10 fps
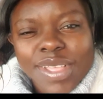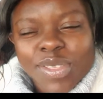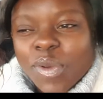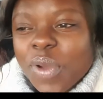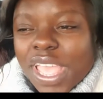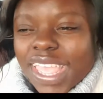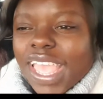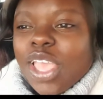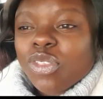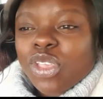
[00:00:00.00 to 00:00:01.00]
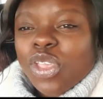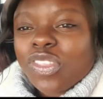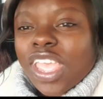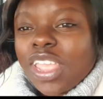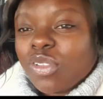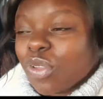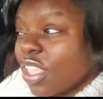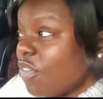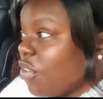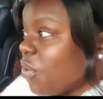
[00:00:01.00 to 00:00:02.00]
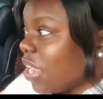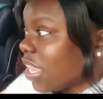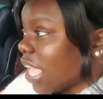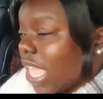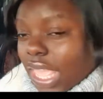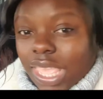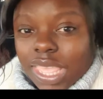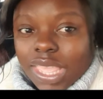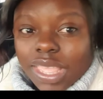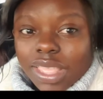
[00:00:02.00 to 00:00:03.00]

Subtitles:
that? So wait. Oh, so you're saying to give you 1 cake?